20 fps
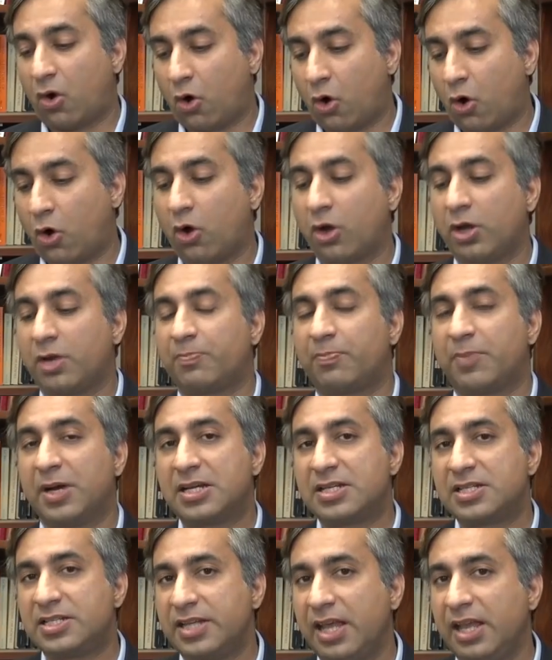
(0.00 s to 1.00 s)
all
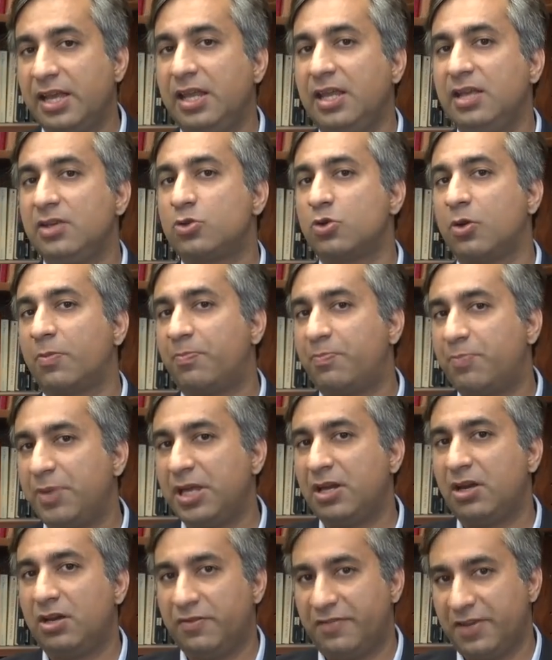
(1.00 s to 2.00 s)
pertaining to a
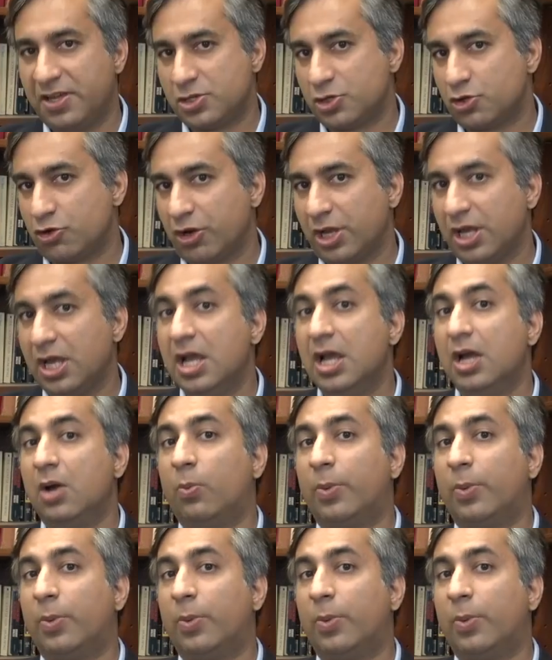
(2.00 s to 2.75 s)
period of history